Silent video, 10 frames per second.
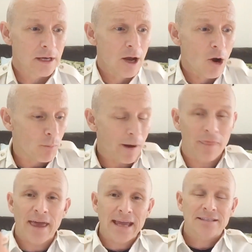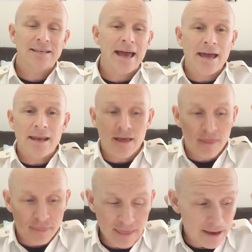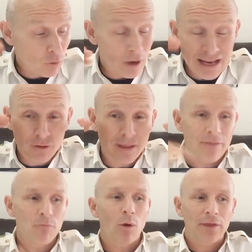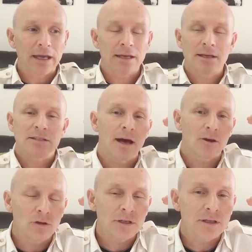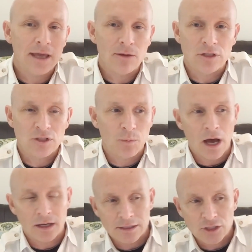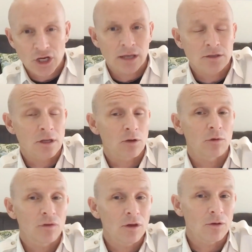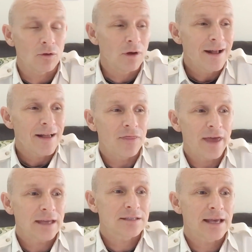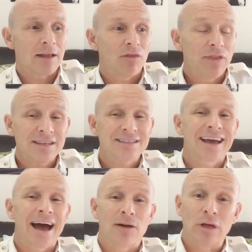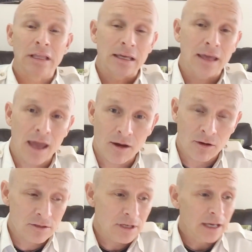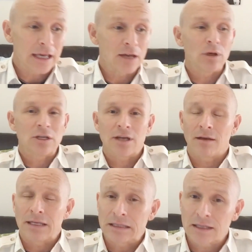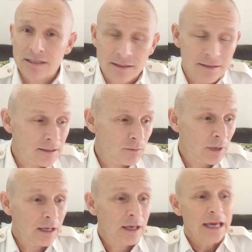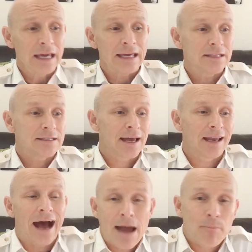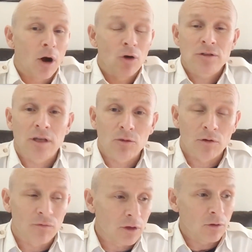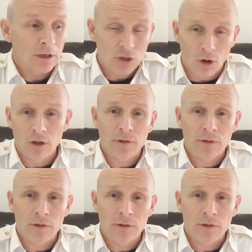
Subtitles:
but they said they were even, and what they did is not only did they respond and change their review, they said, this guy really cares. He reached out and he listened to me. He said, I posted a review and told him there are